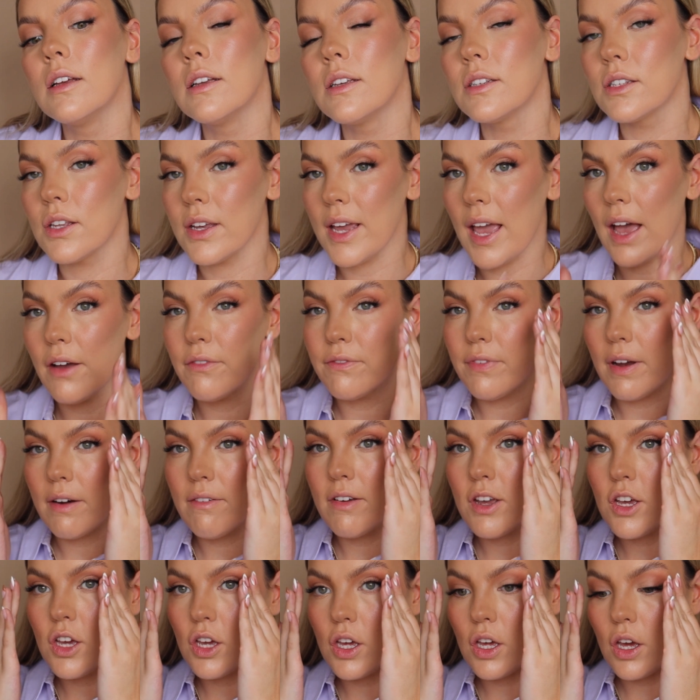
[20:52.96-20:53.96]
So yeah,
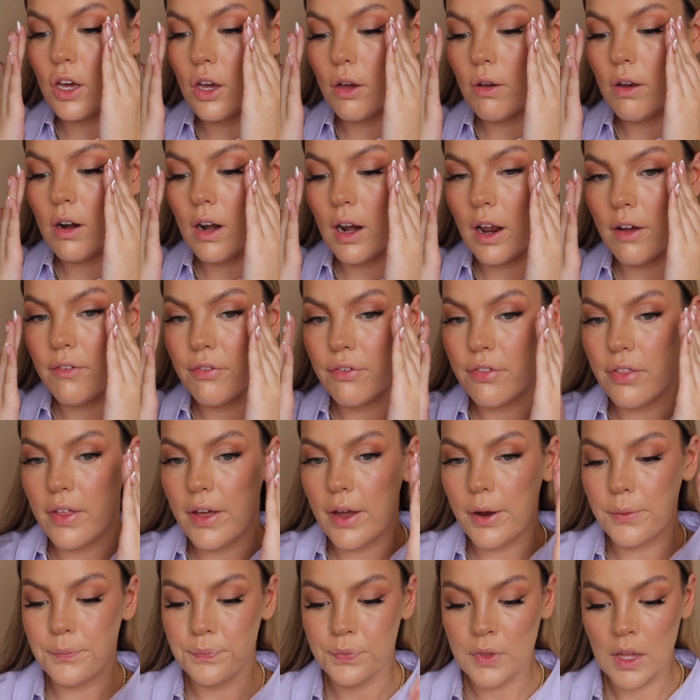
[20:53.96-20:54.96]
very cute, love
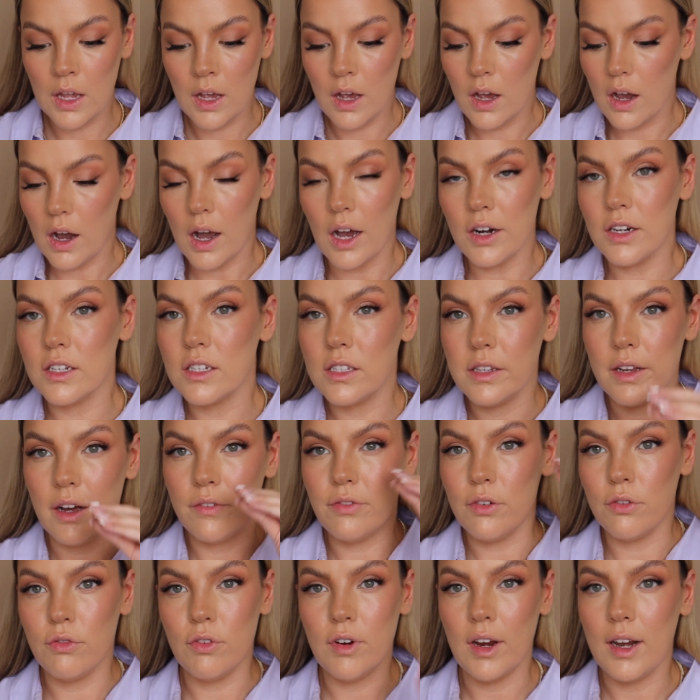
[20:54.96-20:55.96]
them. I just love
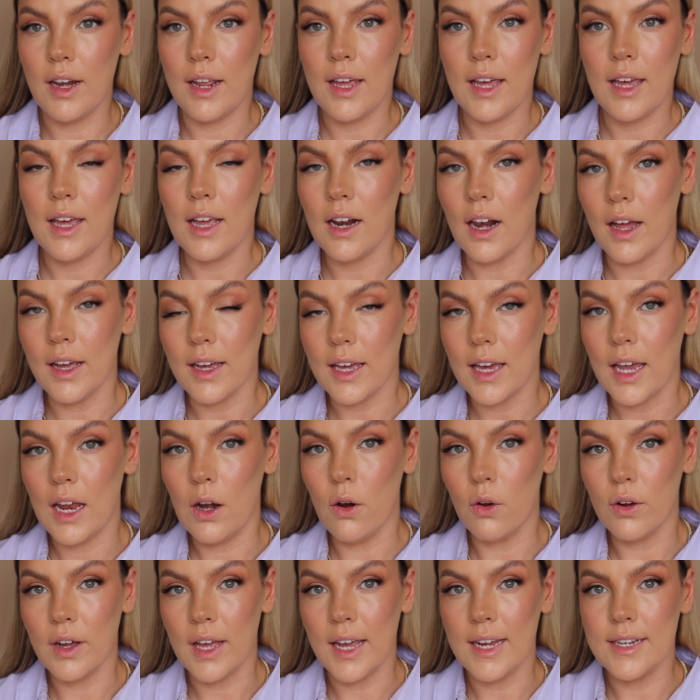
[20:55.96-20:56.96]
a really like
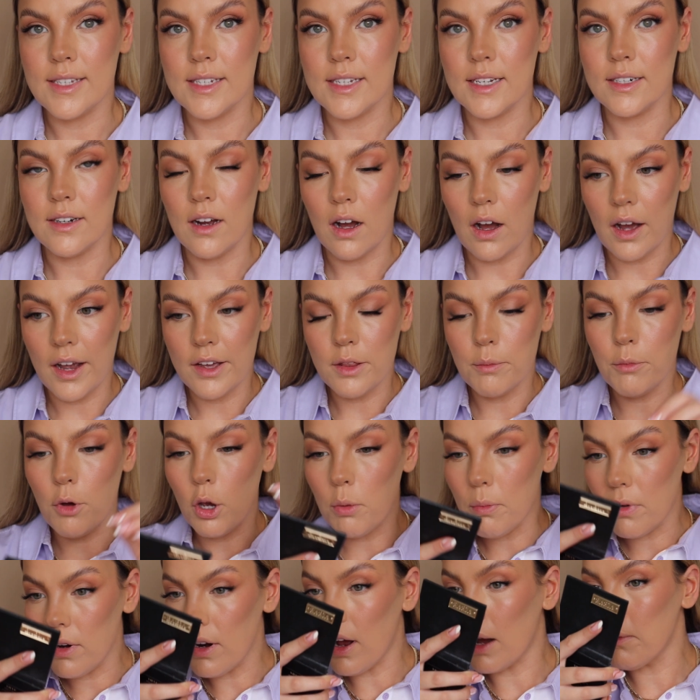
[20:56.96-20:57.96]
elongated eye at the moment.